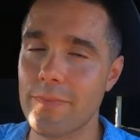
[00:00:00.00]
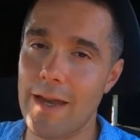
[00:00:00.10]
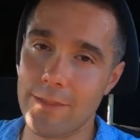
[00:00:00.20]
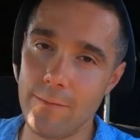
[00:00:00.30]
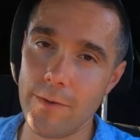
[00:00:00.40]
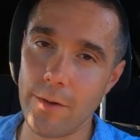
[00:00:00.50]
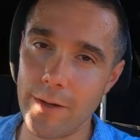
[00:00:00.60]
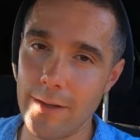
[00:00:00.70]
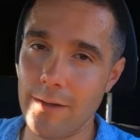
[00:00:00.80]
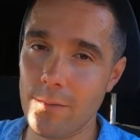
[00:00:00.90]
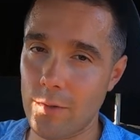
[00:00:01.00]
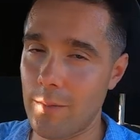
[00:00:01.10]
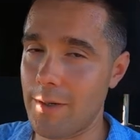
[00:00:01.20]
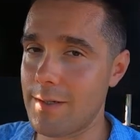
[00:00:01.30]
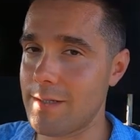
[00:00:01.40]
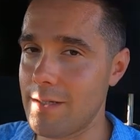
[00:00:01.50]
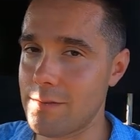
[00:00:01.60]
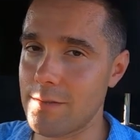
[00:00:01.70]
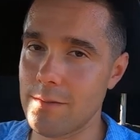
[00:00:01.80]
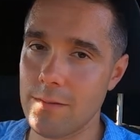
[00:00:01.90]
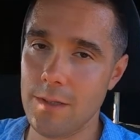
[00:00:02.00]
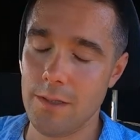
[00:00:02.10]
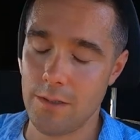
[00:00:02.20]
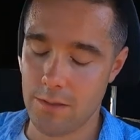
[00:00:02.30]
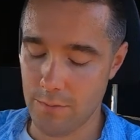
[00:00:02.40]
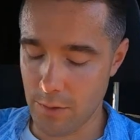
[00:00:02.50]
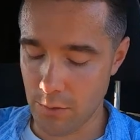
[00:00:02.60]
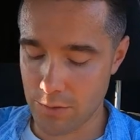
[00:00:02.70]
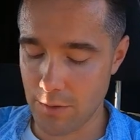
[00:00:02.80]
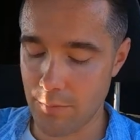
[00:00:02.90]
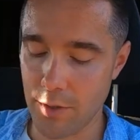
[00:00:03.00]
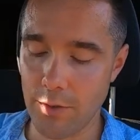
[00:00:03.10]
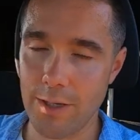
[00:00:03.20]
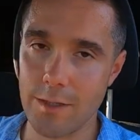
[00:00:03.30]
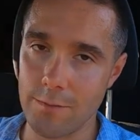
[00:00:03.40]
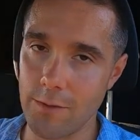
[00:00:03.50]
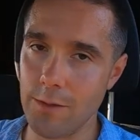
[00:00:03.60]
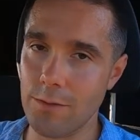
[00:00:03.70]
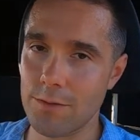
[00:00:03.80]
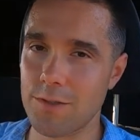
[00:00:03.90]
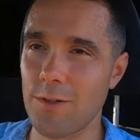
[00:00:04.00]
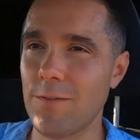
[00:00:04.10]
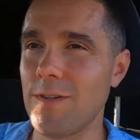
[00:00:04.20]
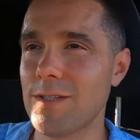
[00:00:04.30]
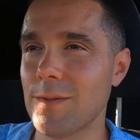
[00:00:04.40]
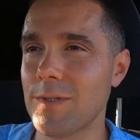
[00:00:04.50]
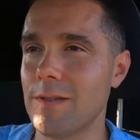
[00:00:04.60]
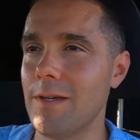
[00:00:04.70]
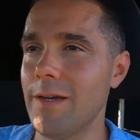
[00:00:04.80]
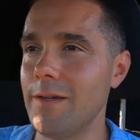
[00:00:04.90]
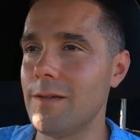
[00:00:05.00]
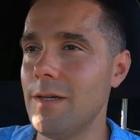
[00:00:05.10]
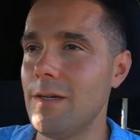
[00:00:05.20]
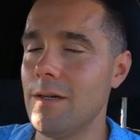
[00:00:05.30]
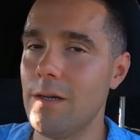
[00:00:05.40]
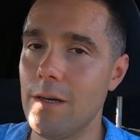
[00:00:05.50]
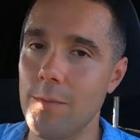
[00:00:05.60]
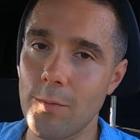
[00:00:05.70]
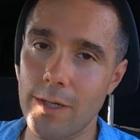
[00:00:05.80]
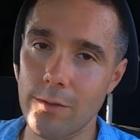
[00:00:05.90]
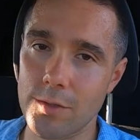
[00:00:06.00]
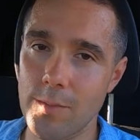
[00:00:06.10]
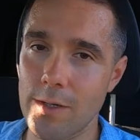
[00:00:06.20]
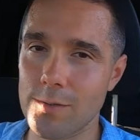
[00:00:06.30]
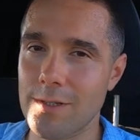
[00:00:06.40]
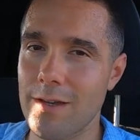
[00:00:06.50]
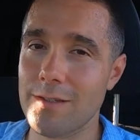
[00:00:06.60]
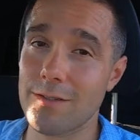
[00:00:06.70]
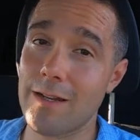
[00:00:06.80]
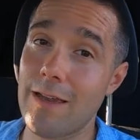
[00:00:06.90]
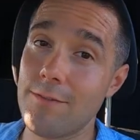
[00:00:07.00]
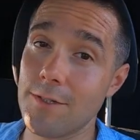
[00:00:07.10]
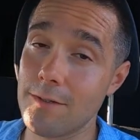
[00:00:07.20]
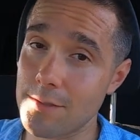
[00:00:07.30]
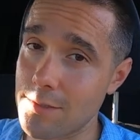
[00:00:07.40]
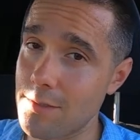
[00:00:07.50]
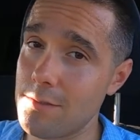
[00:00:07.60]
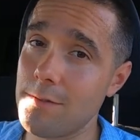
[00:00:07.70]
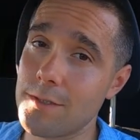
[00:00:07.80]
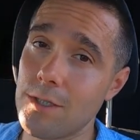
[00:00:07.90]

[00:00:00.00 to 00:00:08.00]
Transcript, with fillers: at the very end where I'm gonna taste it the most. So the puree has very little salt. If you get something like um, a regular tomato sauce, it's gonna have tons and tons of